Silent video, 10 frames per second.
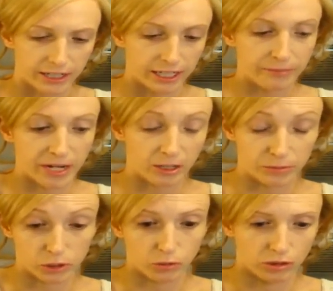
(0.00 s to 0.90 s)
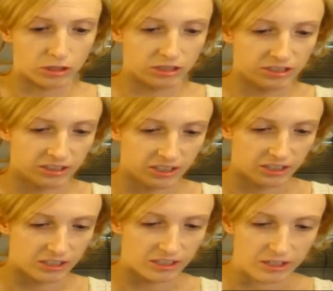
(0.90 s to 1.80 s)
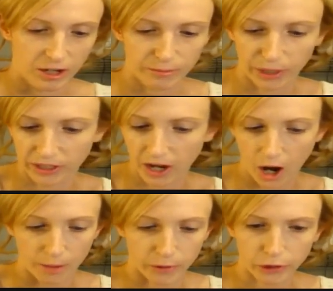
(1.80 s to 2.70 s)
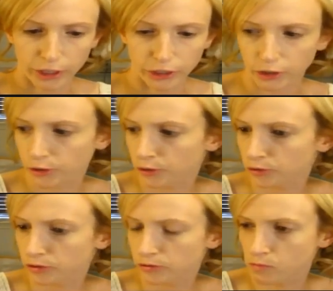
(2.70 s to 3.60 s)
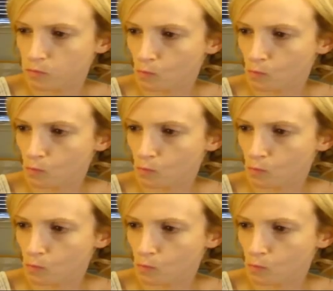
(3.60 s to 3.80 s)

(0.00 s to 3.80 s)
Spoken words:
in makeup school. But you can use,